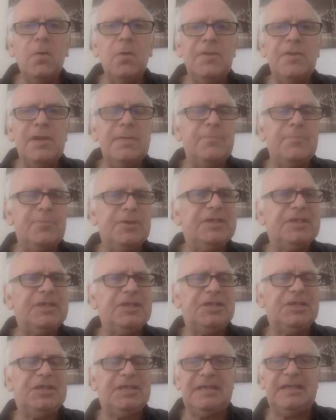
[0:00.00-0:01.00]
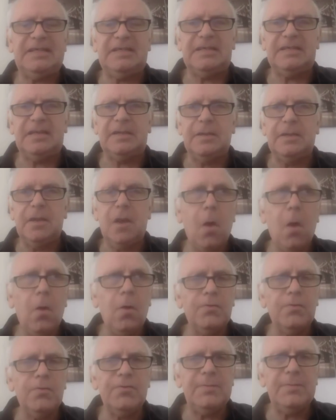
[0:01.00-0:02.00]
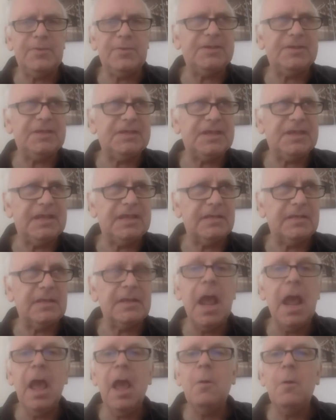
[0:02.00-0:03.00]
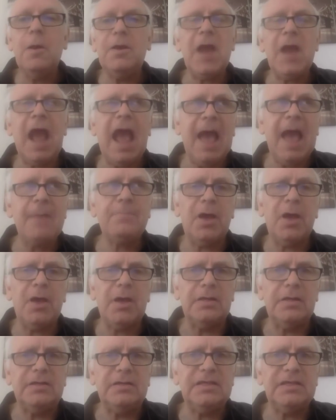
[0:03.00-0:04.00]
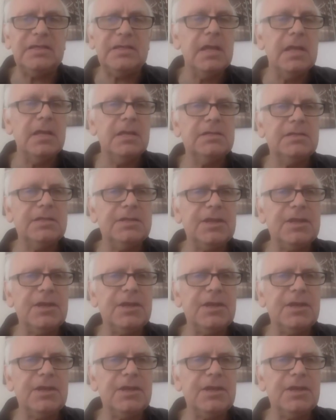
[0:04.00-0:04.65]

am an ordinary British citizen who happens